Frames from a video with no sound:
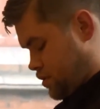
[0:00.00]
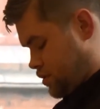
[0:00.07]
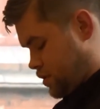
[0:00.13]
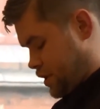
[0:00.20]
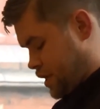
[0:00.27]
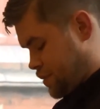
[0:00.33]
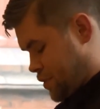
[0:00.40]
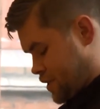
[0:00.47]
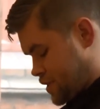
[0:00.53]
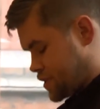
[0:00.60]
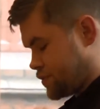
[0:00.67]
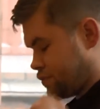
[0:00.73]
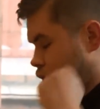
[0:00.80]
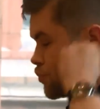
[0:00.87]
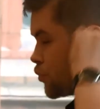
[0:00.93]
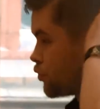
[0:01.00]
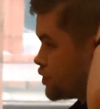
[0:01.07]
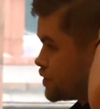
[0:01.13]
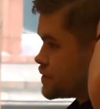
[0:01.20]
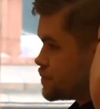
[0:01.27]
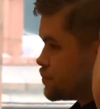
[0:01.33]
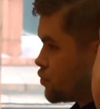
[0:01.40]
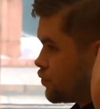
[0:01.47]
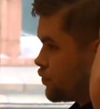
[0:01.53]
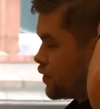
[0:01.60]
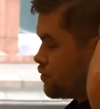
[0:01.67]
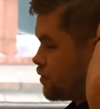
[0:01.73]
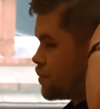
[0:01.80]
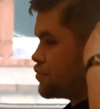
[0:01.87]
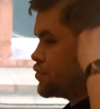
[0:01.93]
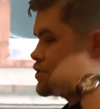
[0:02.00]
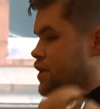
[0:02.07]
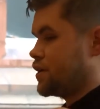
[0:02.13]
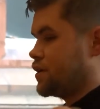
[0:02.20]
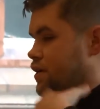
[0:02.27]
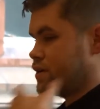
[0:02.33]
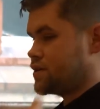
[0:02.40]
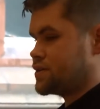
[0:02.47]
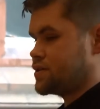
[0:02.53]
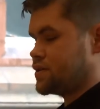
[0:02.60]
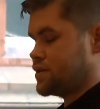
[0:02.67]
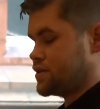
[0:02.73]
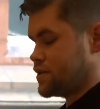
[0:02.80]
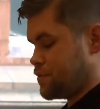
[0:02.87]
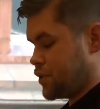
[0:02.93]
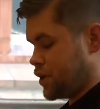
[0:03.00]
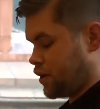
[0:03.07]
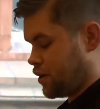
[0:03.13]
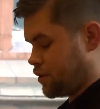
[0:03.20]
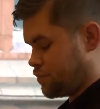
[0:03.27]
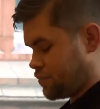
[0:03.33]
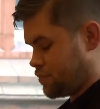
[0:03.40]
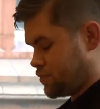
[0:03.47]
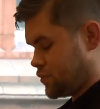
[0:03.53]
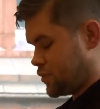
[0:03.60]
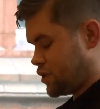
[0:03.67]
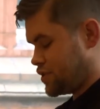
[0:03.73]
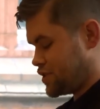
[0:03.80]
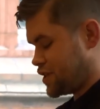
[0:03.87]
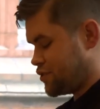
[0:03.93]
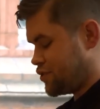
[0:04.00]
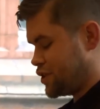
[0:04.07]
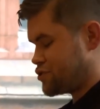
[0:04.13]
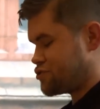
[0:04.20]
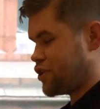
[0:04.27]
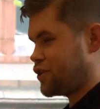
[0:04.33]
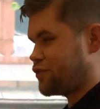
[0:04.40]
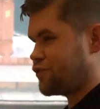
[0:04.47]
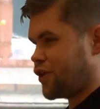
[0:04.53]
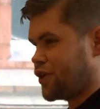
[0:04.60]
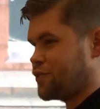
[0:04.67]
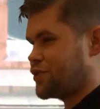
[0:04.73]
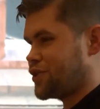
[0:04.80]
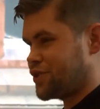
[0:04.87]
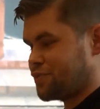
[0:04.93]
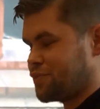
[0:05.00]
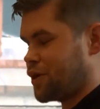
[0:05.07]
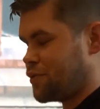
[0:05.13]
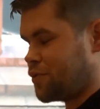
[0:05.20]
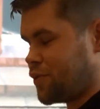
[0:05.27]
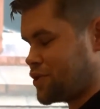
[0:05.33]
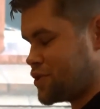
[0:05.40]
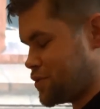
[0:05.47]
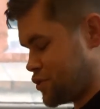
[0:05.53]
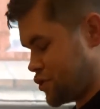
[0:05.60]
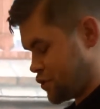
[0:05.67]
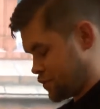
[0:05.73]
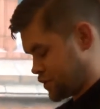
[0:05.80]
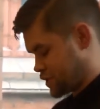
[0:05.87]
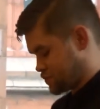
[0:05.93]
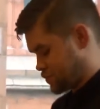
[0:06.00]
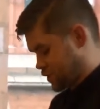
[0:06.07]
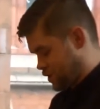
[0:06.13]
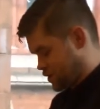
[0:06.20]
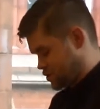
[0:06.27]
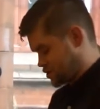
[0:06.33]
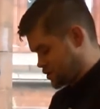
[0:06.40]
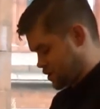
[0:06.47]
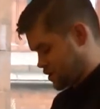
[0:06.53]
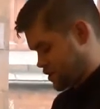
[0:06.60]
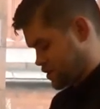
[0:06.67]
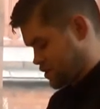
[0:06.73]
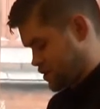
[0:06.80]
The limits of our bodies and what they represent is something I'm continually trying to fight with at the moment whilst I'm doing this PhD.